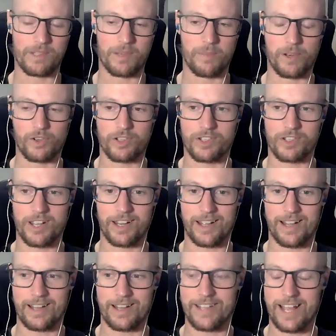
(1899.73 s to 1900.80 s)
some interesting
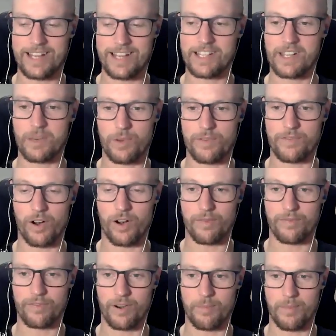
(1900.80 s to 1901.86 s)
data that we've
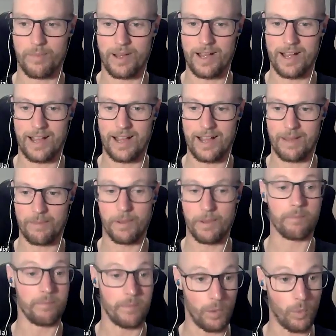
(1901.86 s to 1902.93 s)
got from
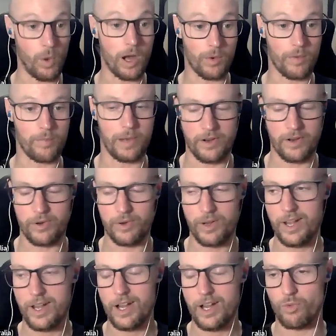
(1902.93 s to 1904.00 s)
my work with my new
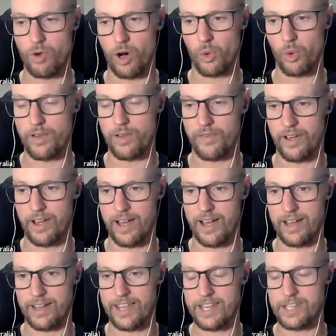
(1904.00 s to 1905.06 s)
role with
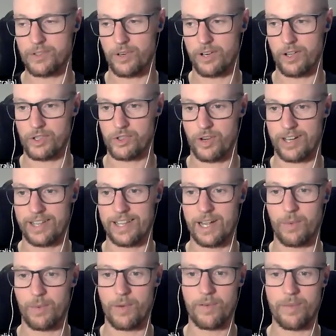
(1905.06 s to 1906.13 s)
Kieser in
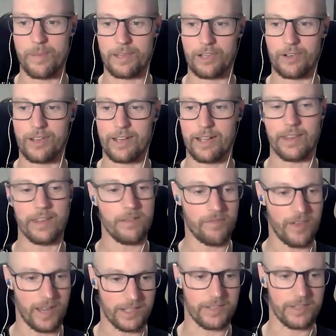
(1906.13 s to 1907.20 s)
Australia, where we've been looking at the
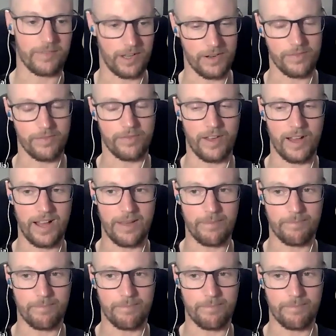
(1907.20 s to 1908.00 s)
effects of kind of